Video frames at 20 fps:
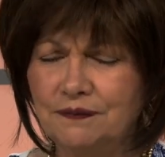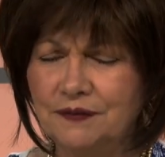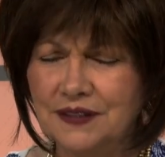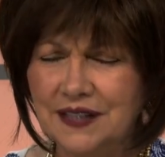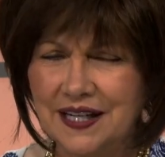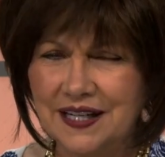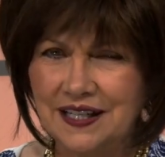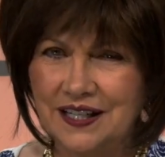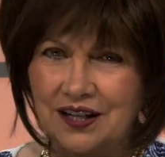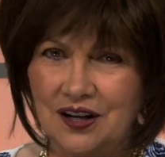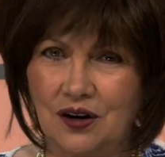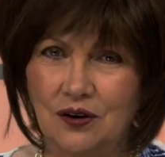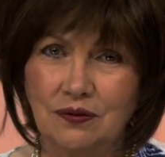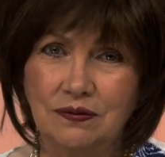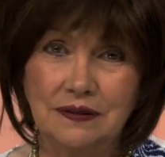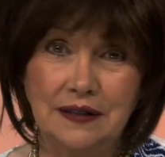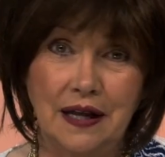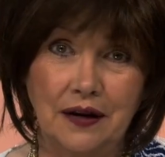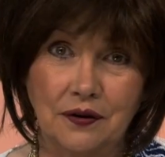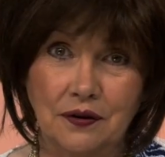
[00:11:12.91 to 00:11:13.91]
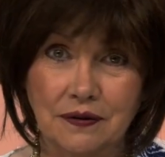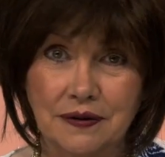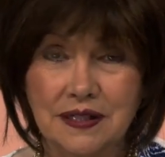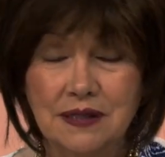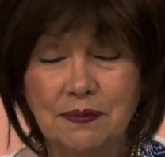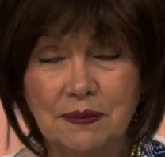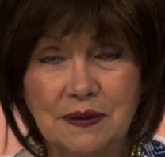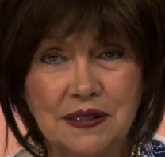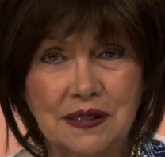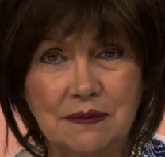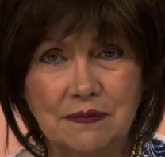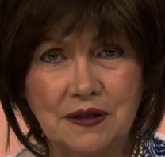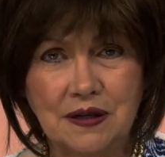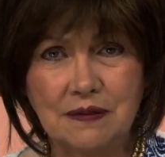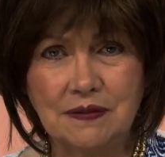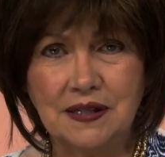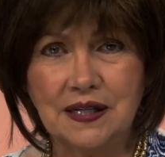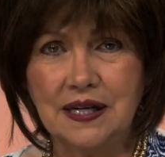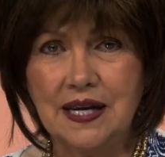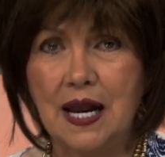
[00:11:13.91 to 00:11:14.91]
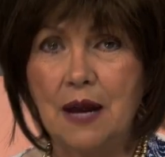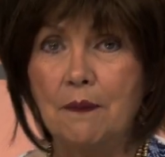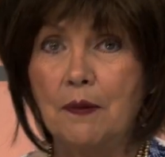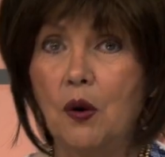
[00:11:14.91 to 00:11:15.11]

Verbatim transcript: let it go. Not always, but sometimes I can.